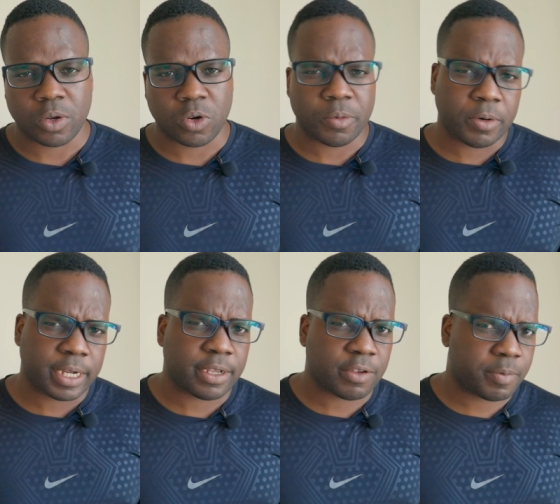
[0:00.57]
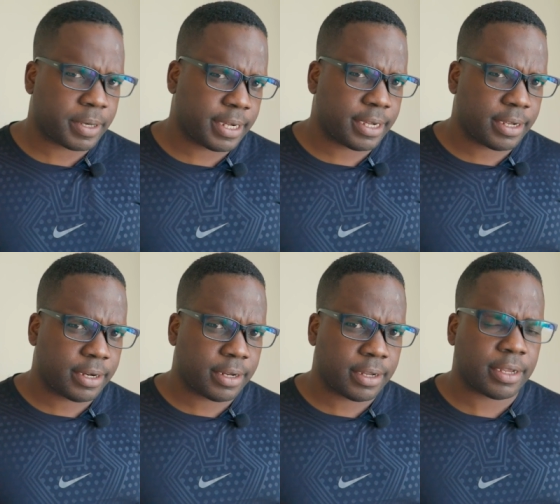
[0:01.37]
copyright expire?
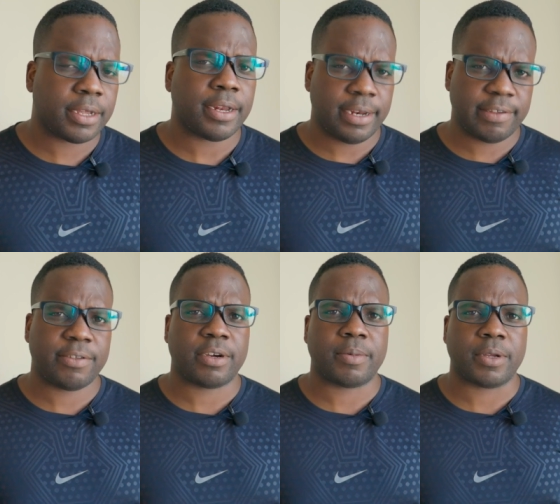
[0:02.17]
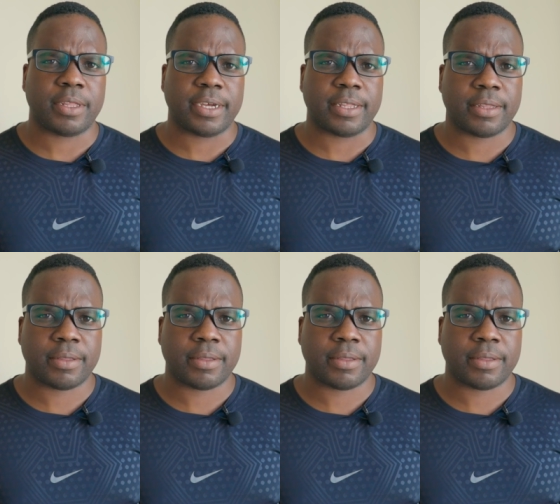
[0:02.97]
Let's talk about that.